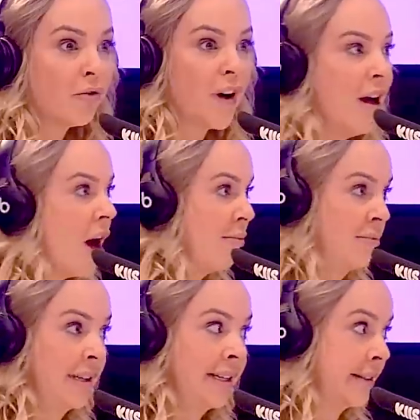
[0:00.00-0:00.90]
fussy. I'm
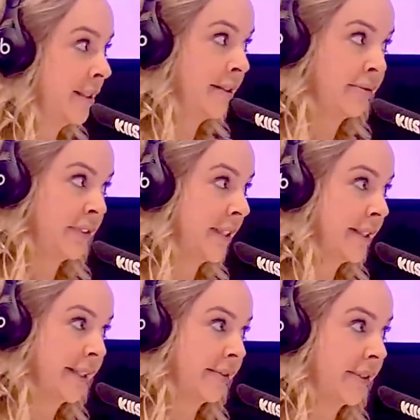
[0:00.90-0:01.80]
really not
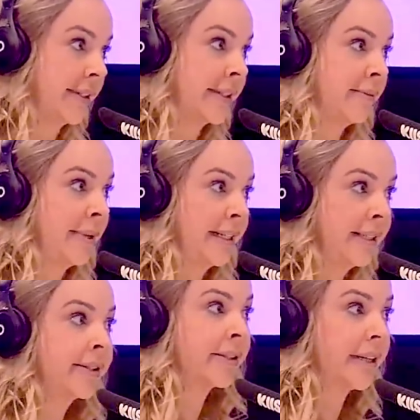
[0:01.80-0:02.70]
fussy if you look at my
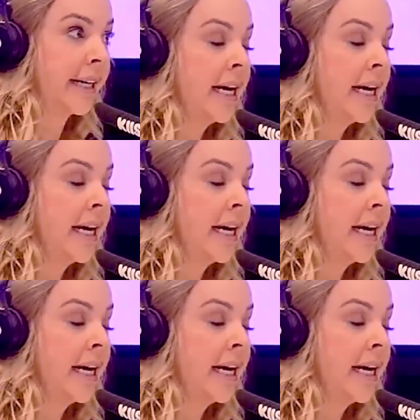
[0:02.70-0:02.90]
history.